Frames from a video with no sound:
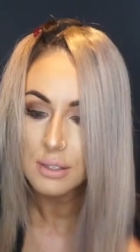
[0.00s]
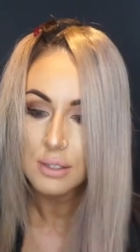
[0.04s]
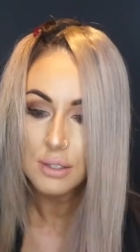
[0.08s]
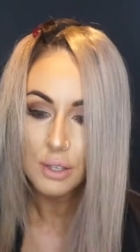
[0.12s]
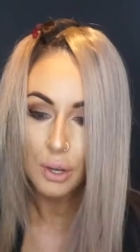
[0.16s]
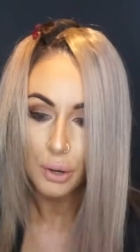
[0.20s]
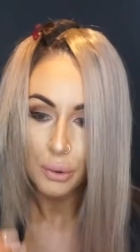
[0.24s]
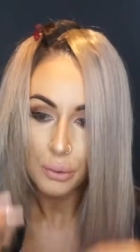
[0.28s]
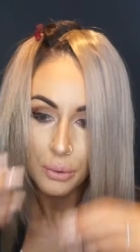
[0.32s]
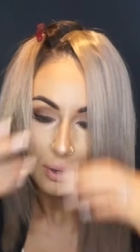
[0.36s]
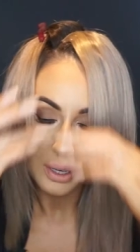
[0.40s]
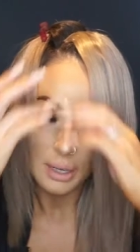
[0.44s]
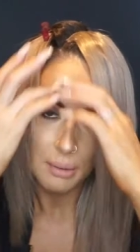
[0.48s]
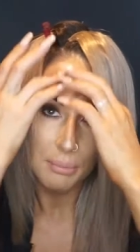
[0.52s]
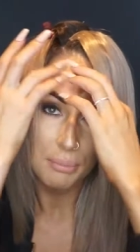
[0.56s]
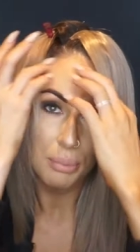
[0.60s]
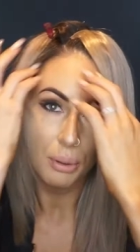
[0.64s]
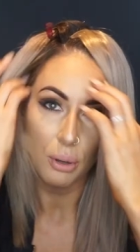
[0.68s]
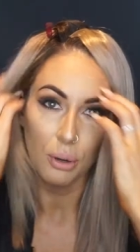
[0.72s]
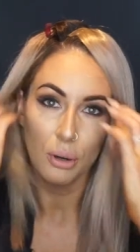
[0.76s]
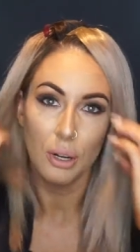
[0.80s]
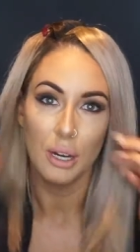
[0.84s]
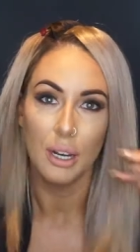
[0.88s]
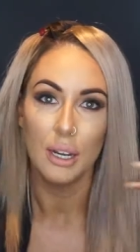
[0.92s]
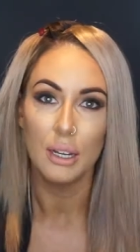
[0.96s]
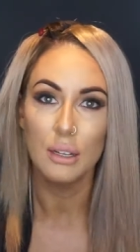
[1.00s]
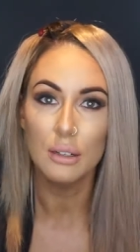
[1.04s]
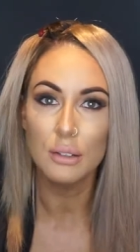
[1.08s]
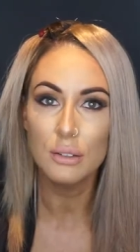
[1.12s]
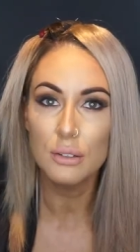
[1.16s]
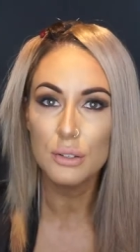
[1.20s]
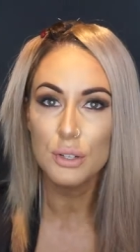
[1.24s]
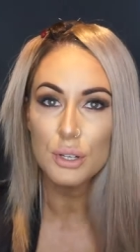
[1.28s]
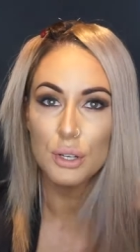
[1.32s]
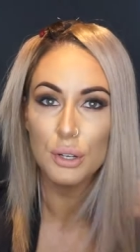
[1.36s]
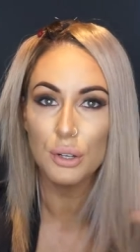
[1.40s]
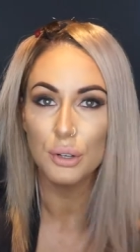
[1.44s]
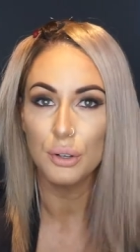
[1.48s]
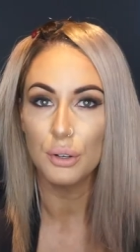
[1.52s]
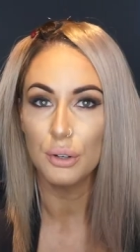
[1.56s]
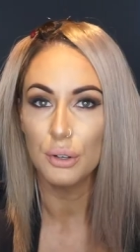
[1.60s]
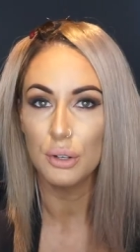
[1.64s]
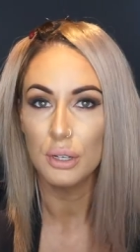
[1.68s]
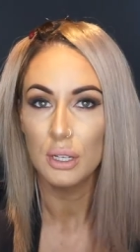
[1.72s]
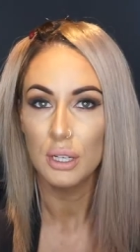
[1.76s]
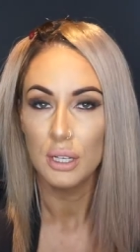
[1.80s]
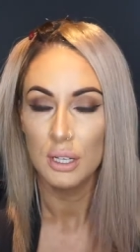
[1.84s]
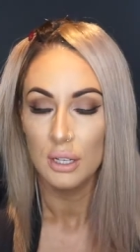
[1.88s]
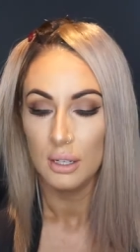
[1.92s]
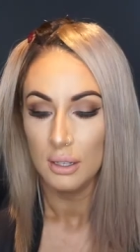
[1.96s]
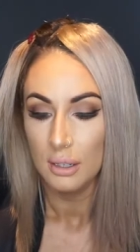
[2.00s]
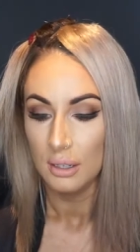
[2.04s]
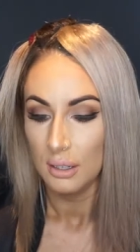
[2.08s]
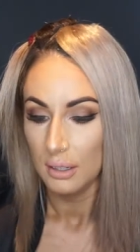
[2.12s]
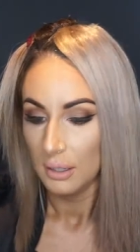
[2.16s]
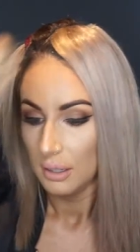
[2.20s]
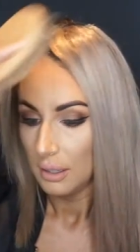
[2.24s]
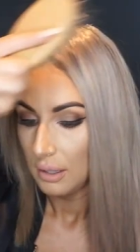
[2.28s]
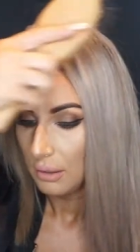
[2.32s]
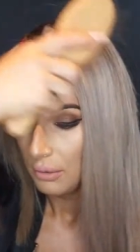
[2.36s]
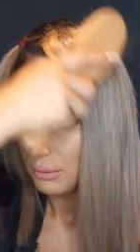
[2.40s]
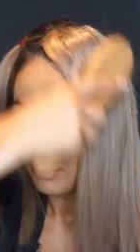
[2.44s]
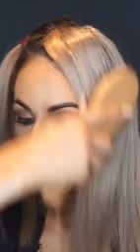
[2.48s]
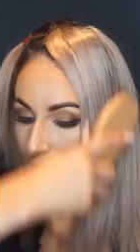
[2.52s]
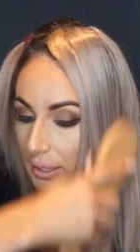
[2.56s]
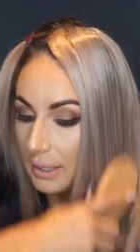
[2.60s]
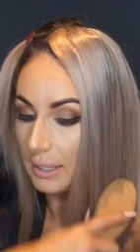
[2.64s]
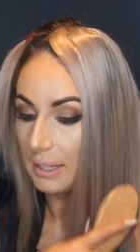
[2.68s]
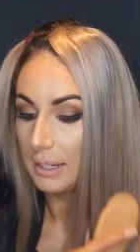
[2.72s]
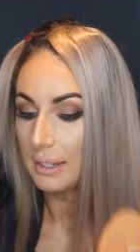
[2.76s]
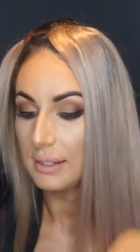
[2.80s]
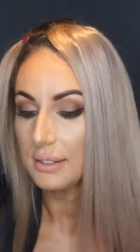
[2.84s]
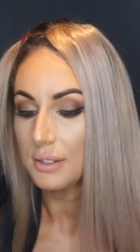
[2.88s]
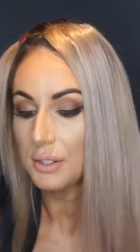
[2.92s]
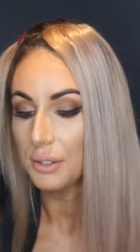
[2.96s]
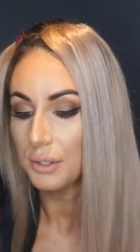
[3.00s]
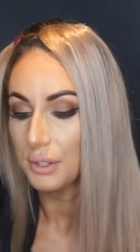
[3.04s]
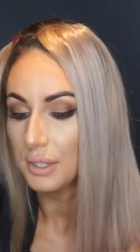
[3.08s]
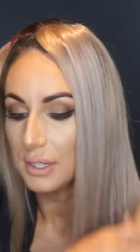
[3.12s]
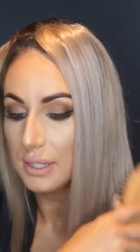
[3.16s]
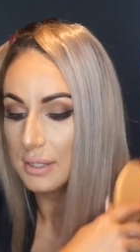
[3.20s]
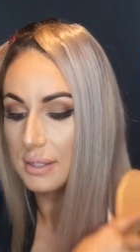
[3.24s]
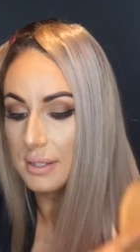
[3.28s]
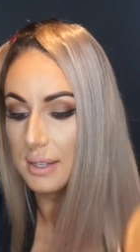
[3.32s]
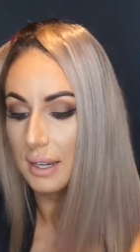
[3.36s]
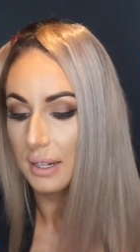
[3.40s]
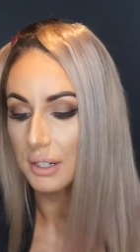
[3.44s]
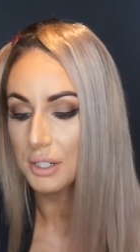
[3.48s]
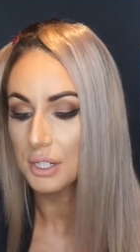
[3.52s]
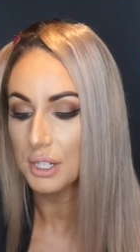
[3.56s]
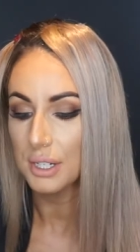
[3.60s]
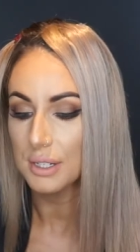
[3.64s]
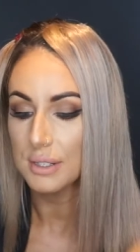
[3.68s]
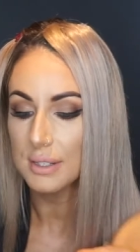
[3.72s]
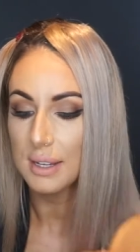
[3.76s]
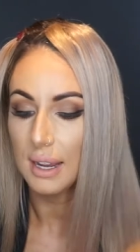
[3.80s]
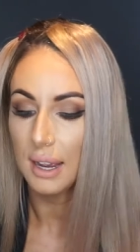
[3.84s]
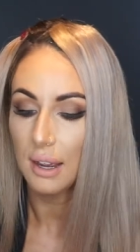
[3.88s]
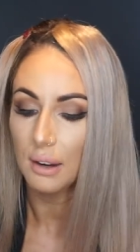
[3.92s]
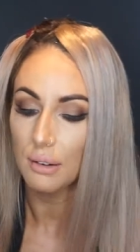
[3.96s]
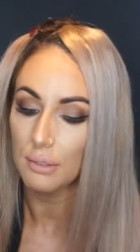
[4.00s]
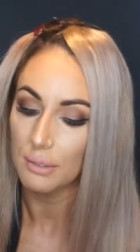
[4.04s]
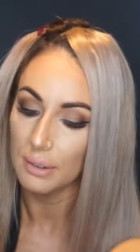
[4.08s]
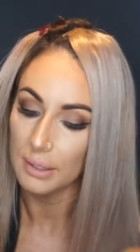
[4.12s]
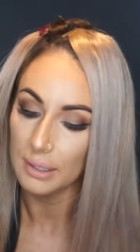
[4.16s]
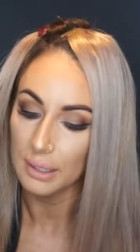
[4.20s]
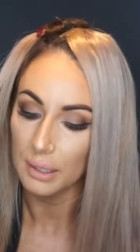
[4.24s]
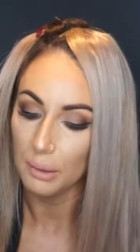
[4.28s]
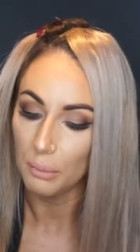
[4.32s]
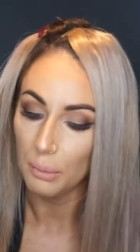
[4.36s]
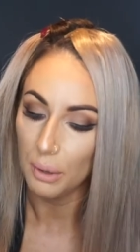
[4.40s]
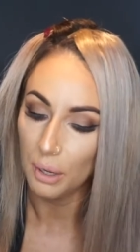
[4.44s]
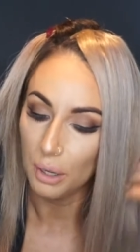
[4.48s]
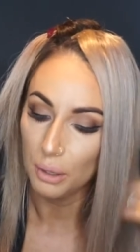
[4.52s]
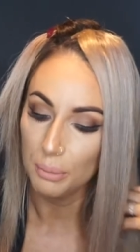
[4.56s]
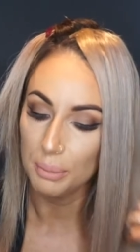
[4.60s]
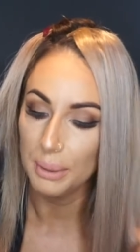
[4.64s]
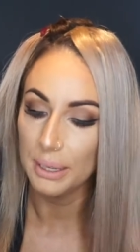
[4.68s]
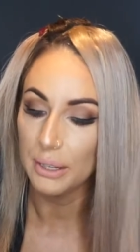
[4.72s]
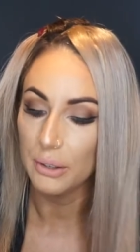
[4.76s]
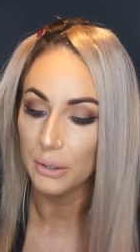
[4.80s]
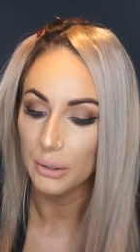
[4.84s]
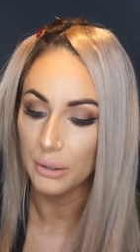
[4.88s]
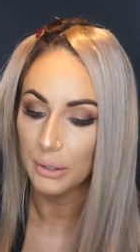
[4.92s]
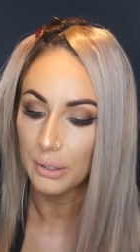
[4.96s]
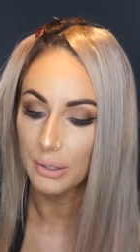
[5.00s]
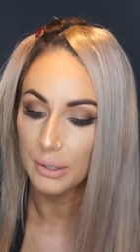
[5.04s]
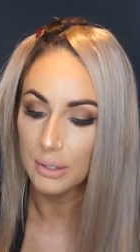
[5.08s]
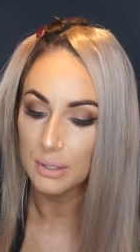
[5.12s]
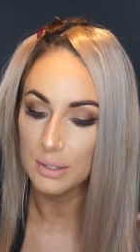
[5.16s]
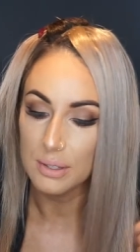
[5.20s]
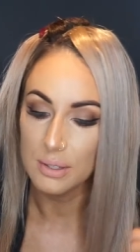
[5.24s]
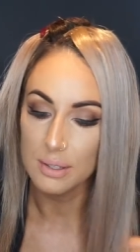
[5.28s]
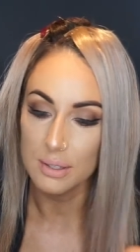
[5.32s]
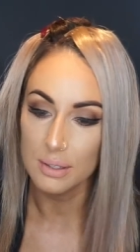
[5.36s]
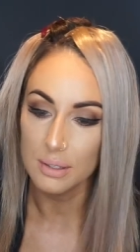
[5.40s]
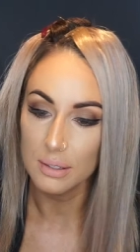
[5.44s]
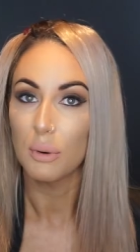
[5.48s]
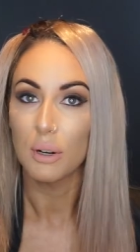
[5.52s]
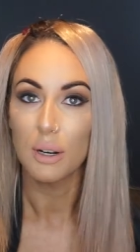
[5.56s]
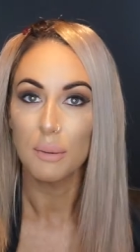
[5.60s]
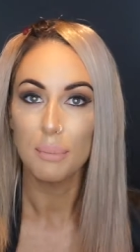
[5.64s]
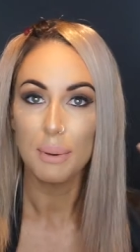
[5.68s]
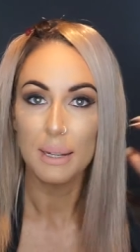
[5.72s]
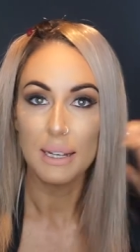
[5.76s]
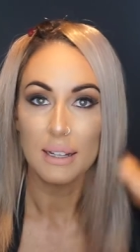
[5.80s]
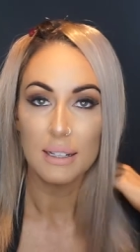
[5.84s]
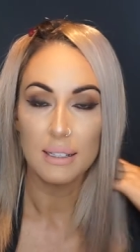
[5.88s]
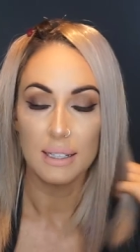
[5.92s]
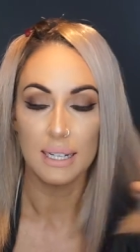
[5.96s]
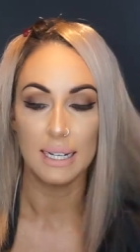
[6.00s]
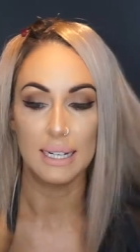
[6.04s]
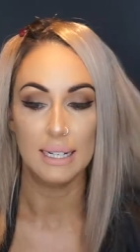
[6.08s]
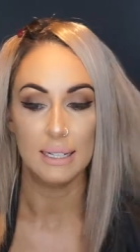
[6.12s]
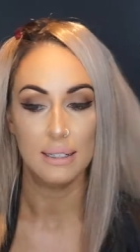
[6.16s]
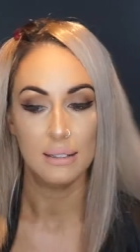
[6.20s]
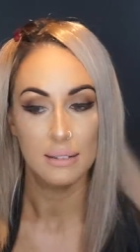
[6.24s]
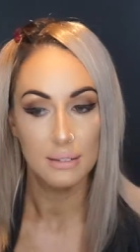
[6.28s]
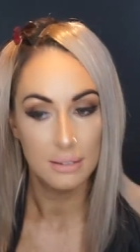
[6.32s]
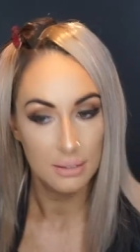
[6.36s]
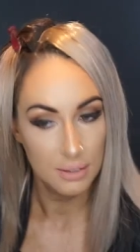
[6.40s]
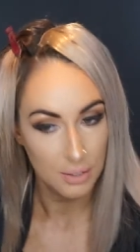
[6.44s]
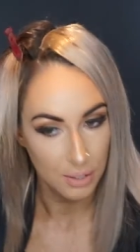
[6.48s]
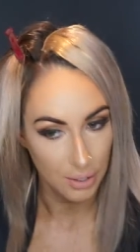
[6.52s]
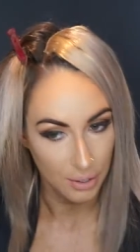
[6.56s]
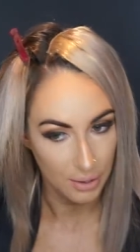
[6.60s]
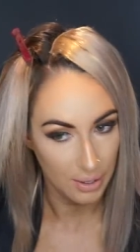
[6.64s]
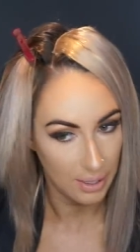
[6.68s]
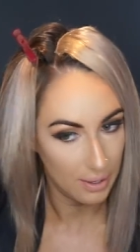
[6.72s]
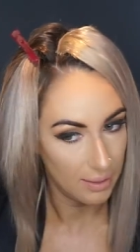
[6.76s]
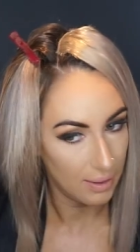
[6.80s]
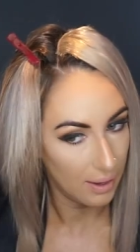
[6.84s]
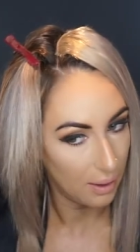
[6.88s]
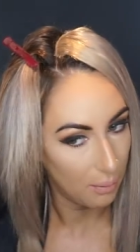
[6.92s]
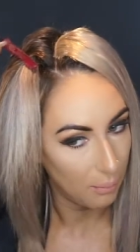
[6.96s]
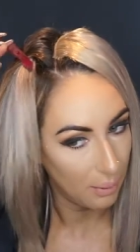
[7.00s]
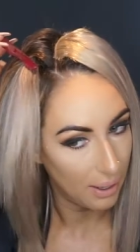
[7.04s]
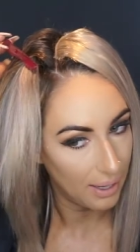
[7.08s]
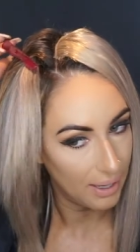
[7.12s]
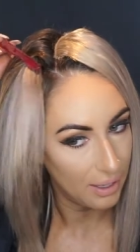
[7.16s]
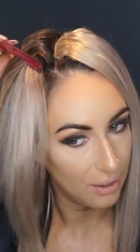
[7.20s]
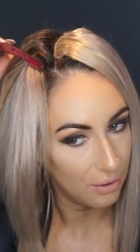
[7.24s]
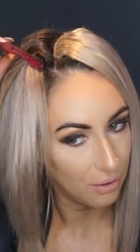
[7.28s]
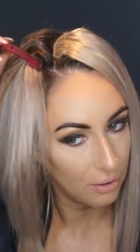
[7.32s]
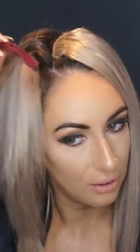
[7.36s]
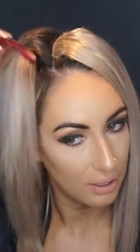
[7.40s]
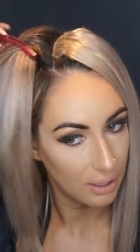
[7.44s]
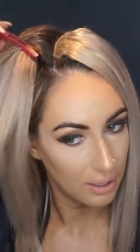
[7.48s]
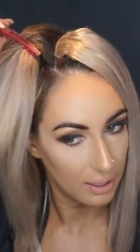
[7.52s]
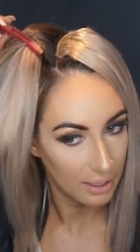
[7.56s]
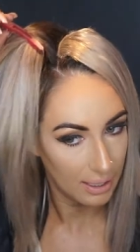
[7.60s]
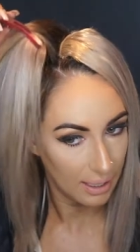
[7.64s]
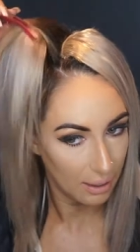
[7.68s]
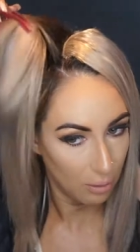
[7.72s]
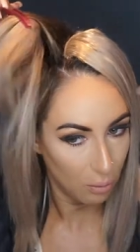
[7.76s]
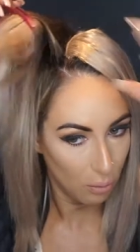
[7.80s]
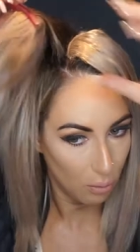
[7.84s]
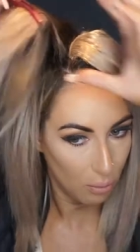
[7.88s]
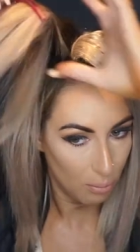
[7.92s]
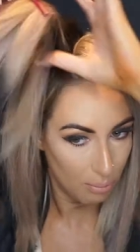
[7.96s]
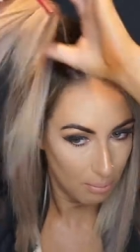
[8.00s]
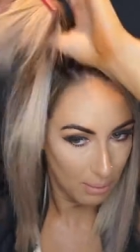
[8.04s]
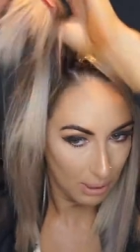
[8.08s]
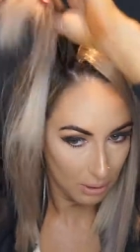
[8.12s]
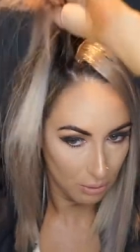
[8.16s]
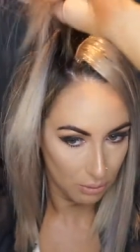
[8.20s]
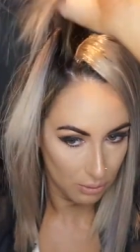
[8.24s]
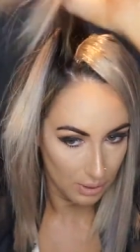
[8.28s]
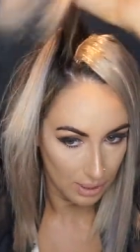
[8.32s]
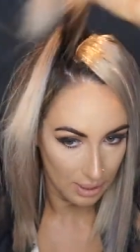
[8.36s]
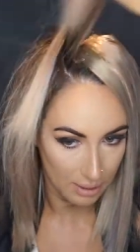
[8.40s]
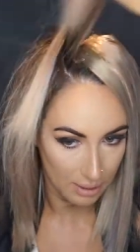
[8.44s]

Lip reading: so important to really do your sections out really well, because you want to be clean so that way you're not going to get all muddled